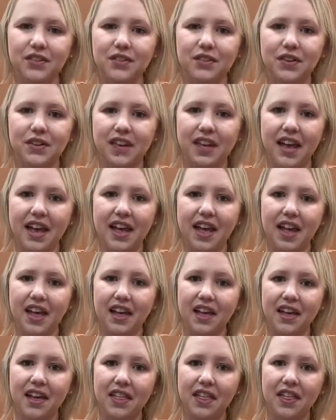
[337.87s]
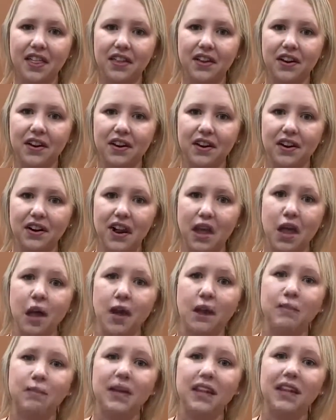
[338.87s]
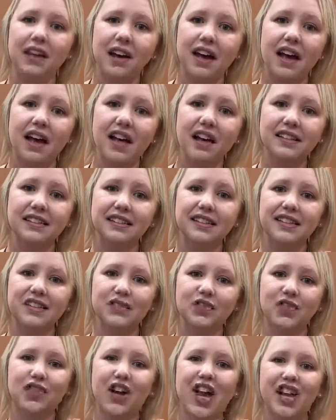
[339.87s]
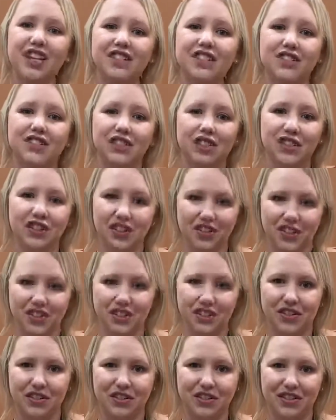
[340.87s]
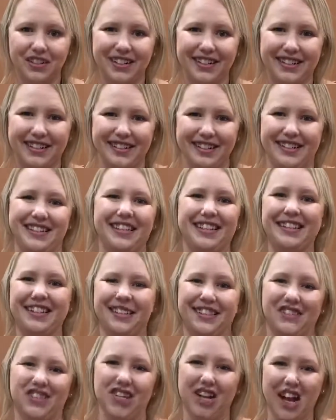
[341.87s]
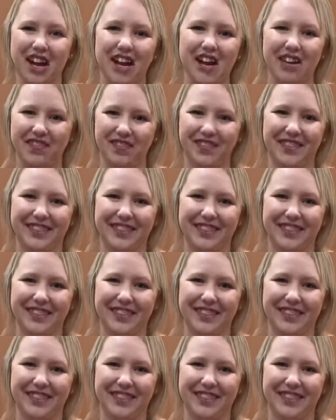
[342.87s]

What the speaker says: together, because it's fun to do. Nice job.